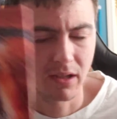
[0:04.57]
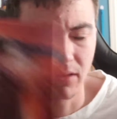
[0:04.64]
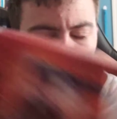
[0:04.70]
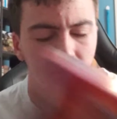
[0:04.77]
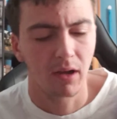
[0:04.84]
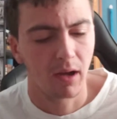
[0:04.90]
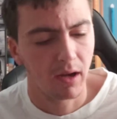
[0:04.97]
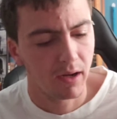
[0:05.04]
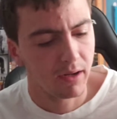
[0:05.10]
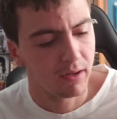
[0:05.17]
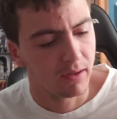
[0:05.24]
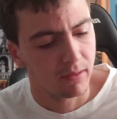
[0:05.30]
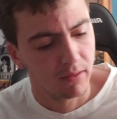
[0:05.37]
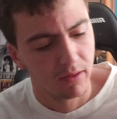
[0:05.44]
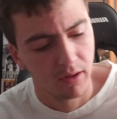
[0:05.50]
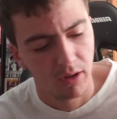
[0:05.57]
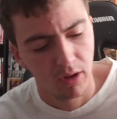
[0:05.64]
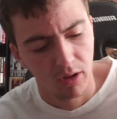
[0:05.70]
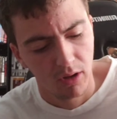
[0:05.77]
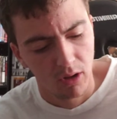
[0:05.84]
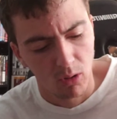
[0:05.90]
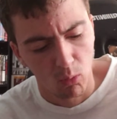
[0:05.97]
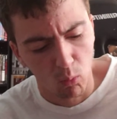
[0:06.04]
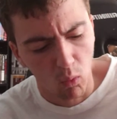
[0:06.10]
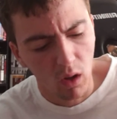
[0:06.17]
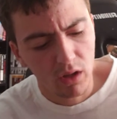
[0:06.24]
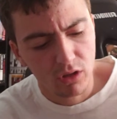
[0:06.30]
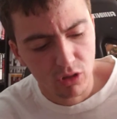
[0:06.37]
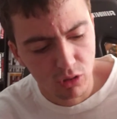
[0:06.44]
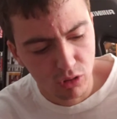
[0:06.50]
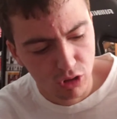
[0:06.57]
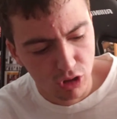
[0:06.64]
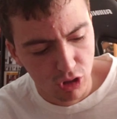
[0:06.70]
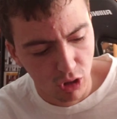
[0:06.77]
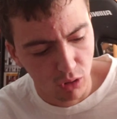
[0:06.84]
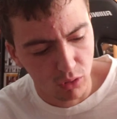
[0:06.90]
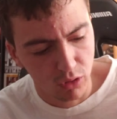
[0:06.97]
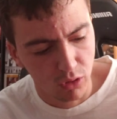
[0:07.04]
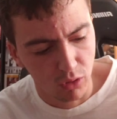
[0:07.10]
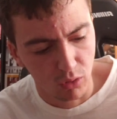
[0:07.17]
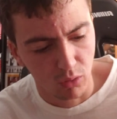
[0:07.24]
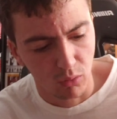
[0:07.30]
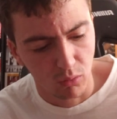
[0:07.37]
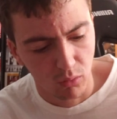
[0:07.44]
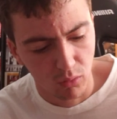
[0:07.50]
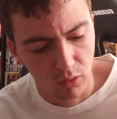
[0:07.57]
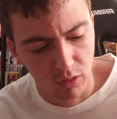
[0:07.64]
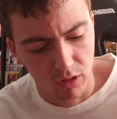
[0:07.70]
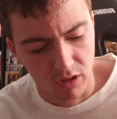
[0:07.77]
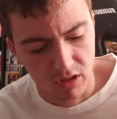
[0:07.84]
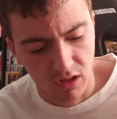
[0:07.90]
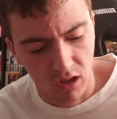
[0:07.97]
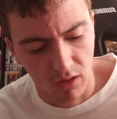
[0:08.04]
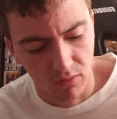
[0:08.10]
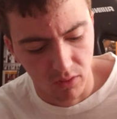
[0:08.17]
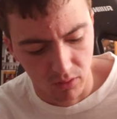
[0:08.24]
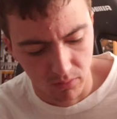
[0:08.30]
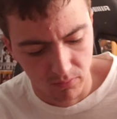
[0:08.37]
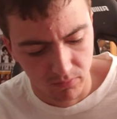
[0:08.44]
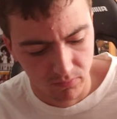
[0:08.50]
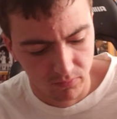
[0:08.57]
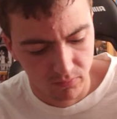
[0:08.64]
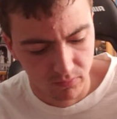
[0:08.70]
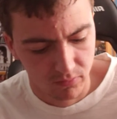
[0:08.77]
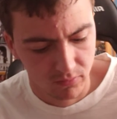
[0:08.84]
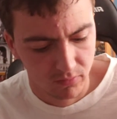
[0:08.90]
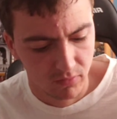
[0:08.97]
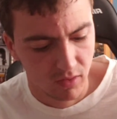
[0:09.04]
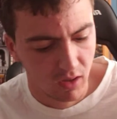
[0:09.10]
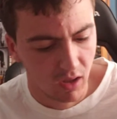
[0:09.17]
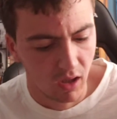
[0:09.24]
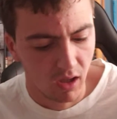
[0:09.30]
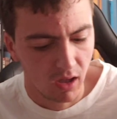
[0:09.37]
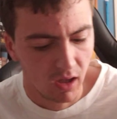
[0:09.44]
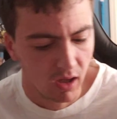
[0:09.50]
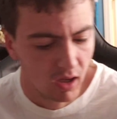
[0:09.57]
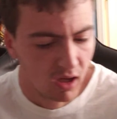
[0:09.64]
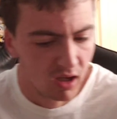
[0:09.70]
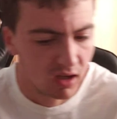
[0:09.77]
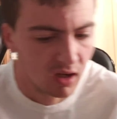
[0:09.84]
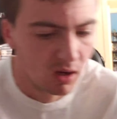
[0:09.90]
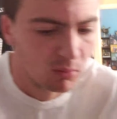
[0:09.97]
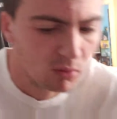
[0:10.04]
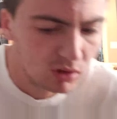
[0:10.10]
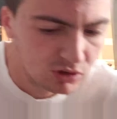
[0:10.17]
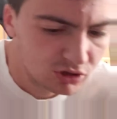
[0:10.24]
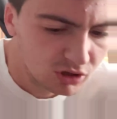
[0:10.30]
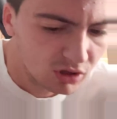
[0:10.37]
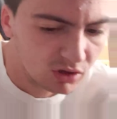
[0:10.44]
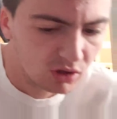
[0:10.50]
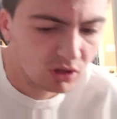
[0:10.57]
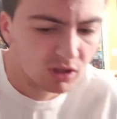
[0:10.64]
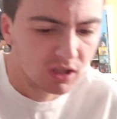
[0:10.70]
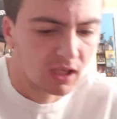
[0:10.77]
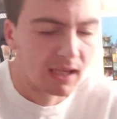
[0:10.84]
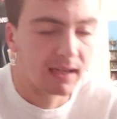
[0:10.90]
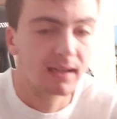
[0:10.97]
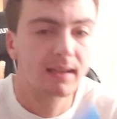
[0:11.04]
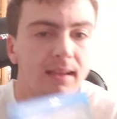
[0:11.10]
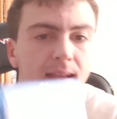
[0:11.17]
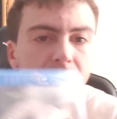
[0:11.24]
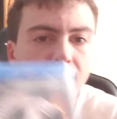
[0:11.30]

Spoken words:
Now, I want to show you this cover, and I want you to look at it.